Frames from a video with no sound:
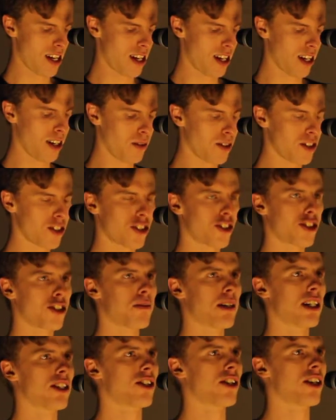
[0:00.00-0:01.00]
I wasn't sure
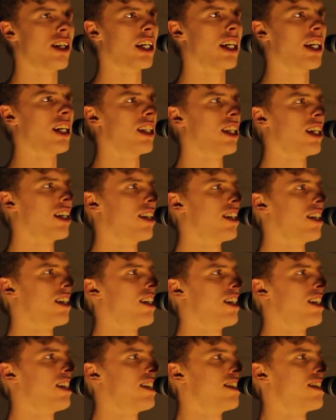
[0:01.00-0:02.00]
about doing it and then
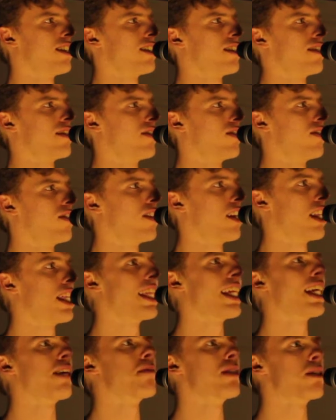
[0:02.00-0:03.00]
and this the
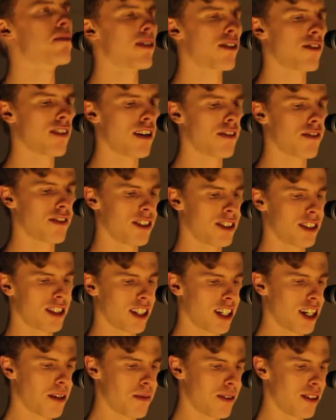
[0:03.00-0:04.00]
theme has been referenced a
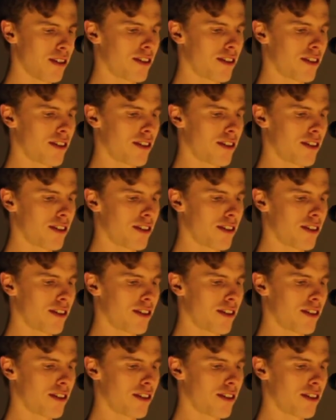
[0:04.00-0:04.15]
couple of